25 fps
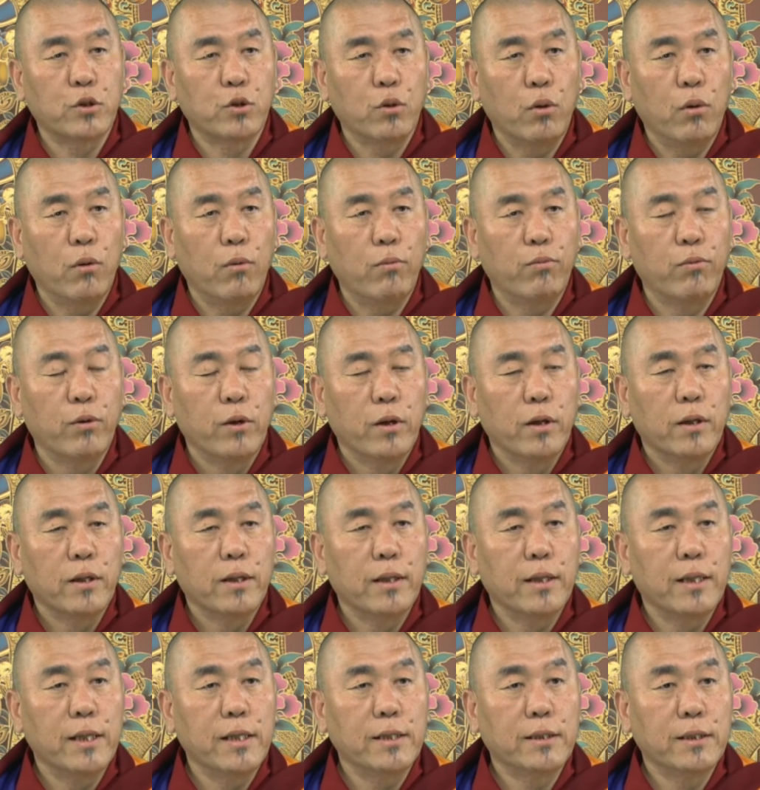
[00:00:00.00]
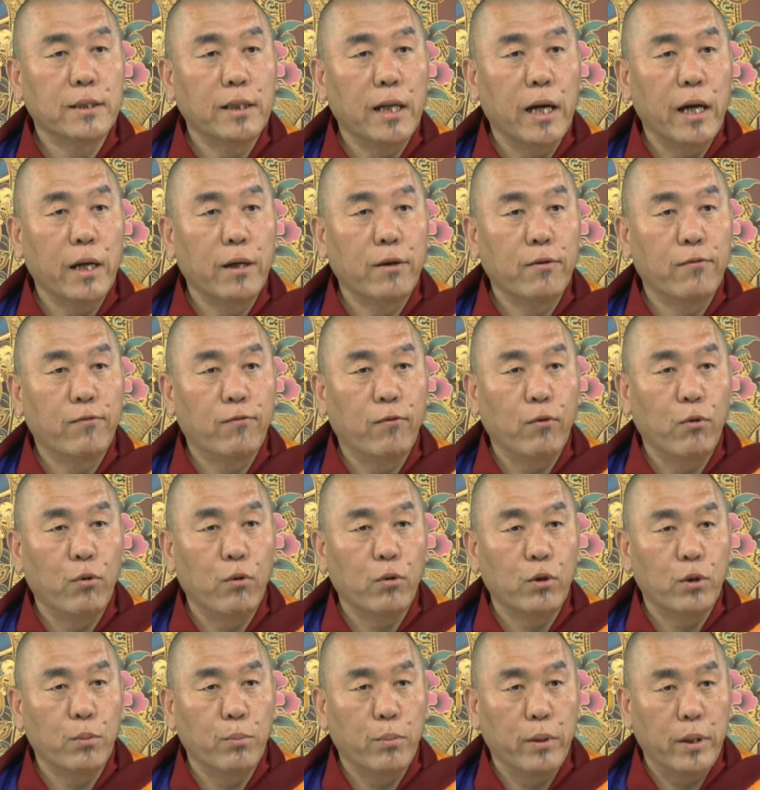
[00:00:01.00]
of this
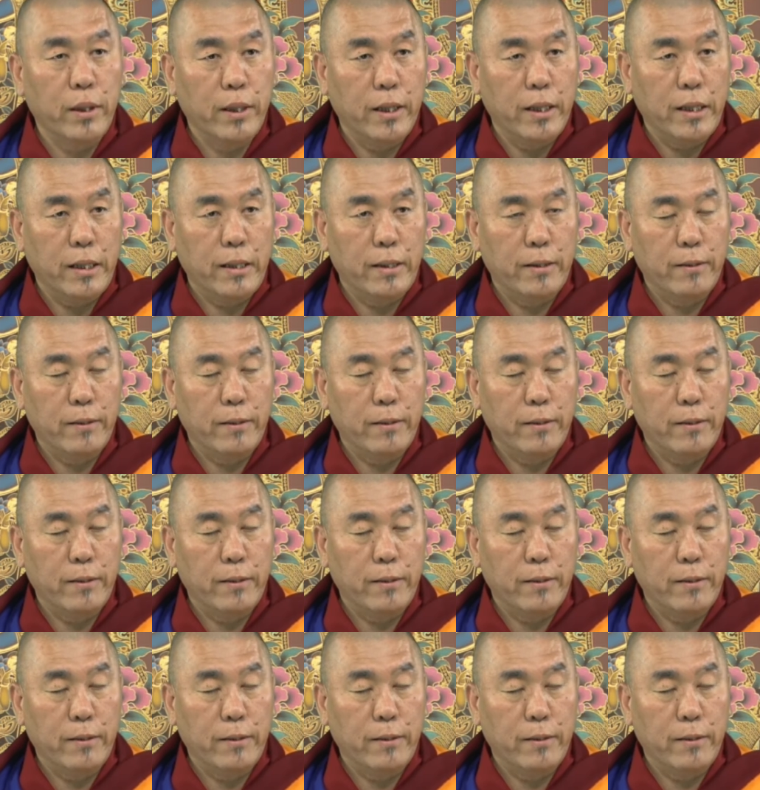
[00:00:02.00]
ninefold breathing,